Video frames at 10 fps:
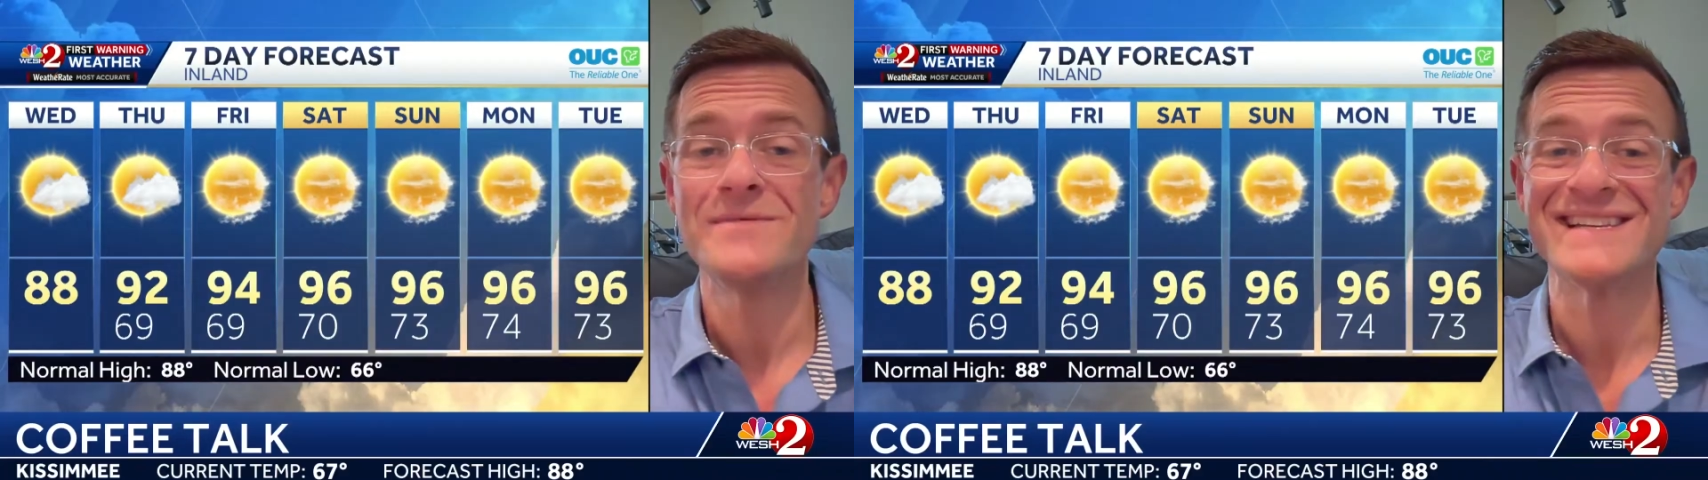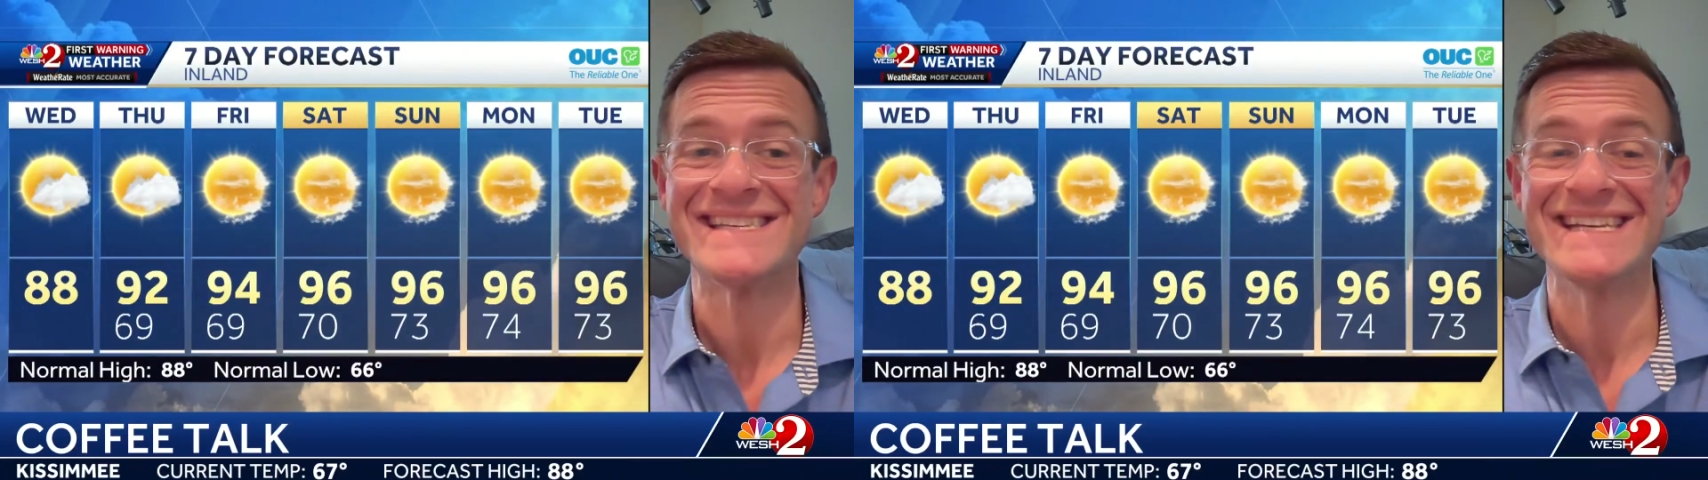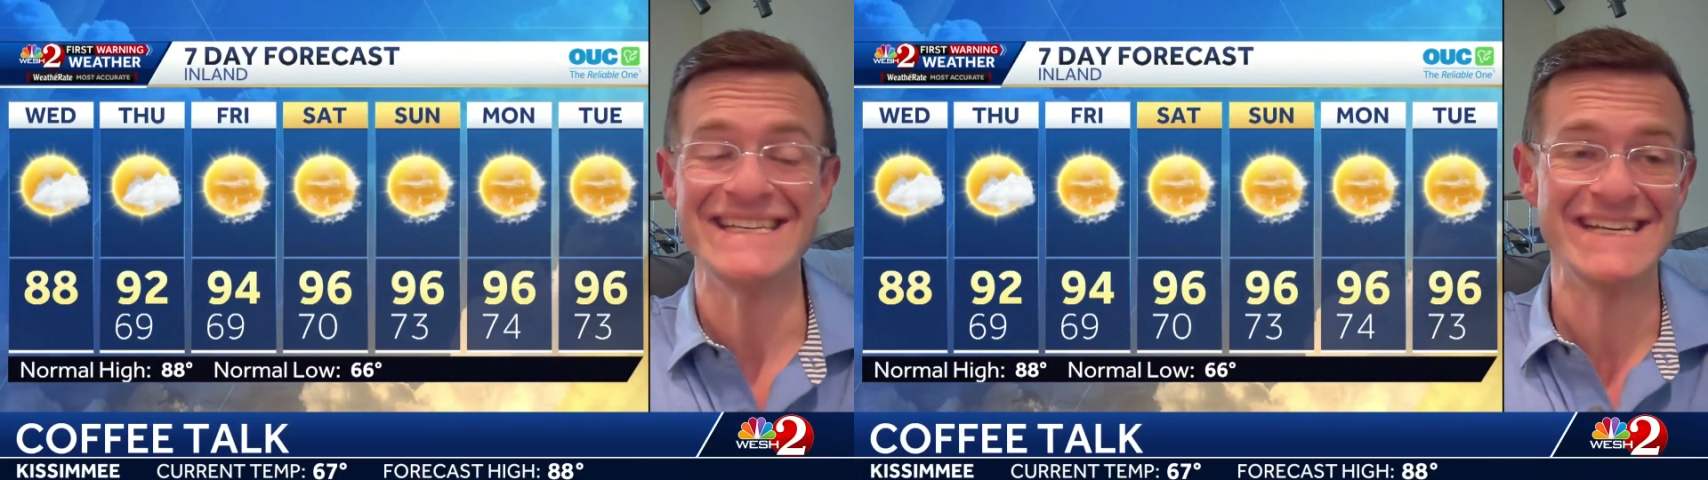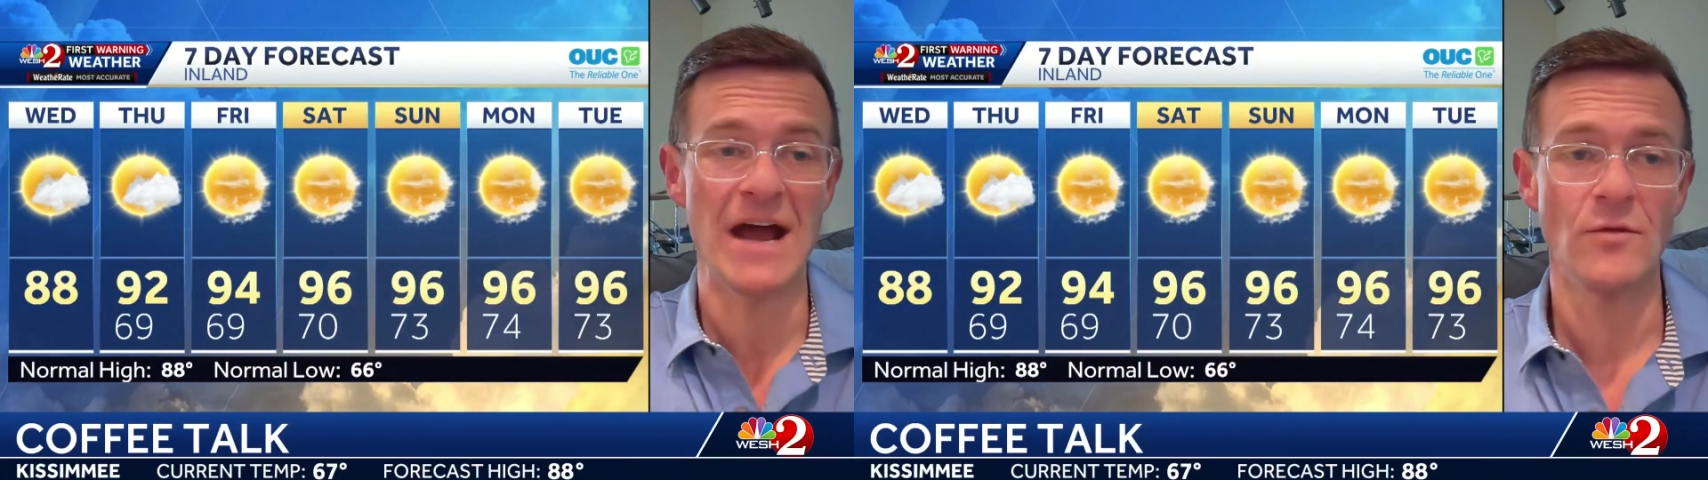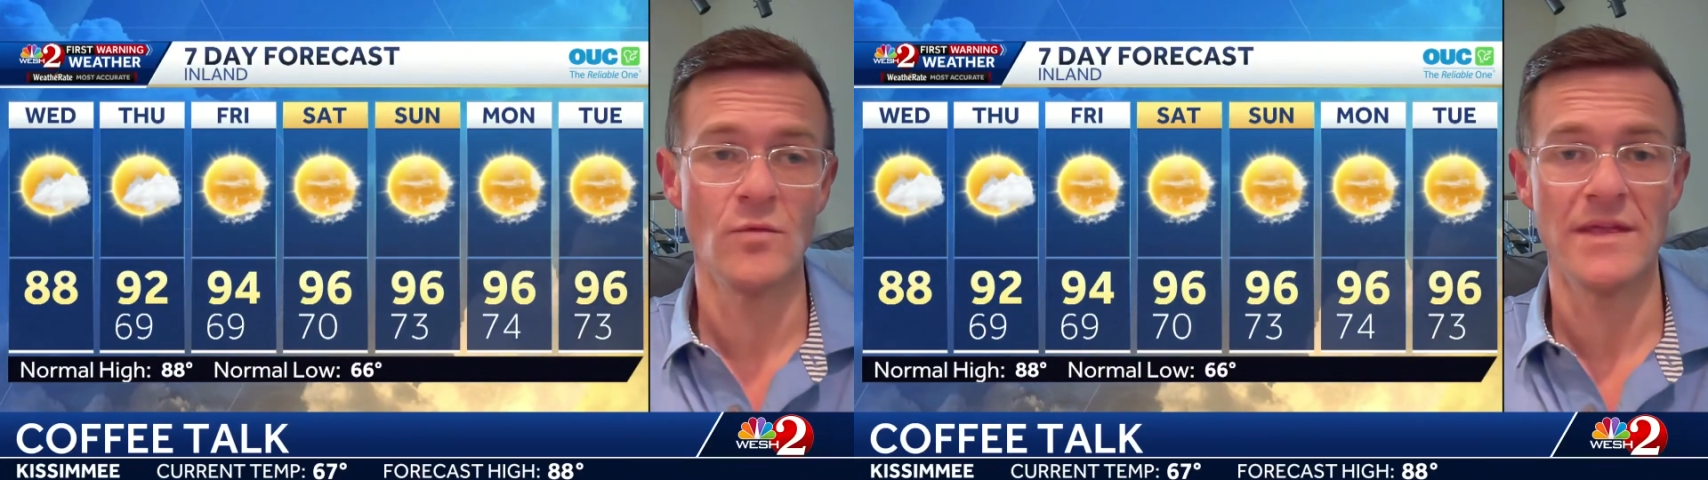to sit
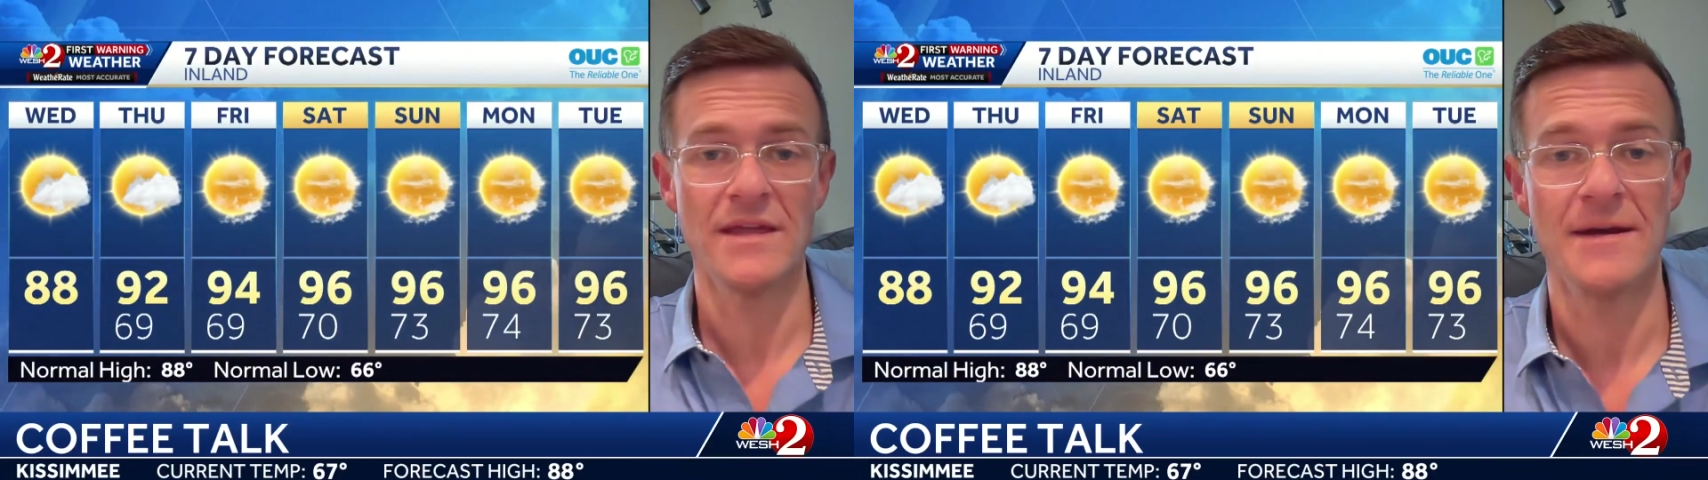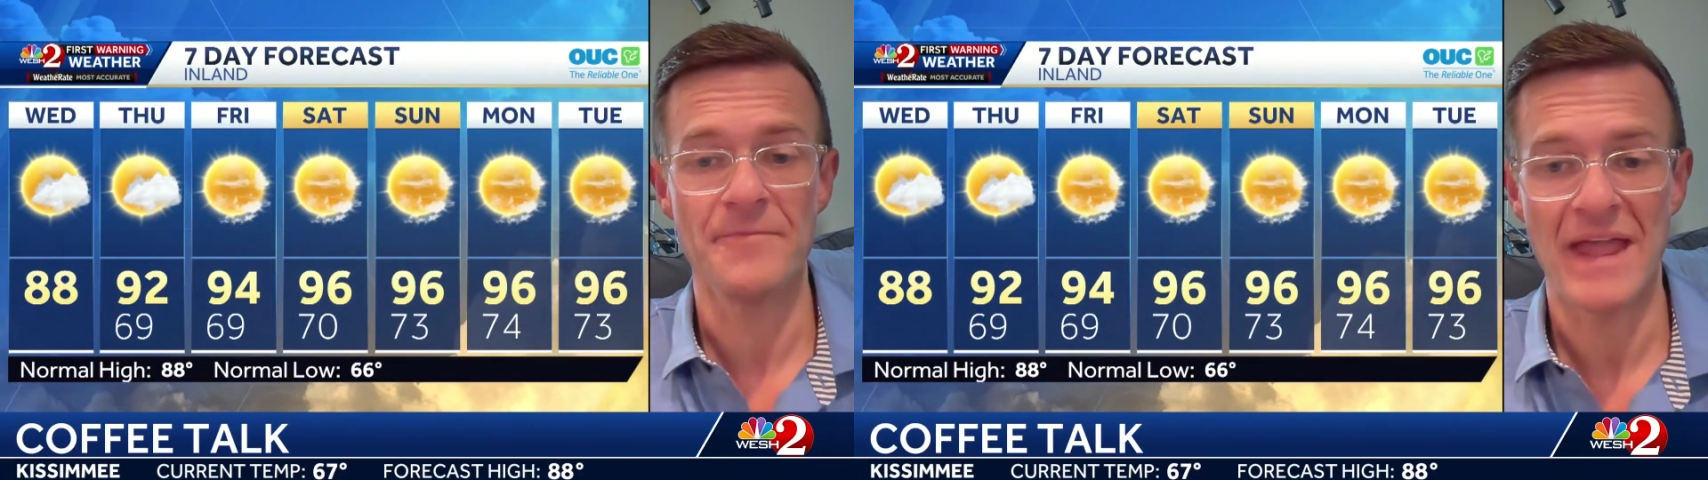down with him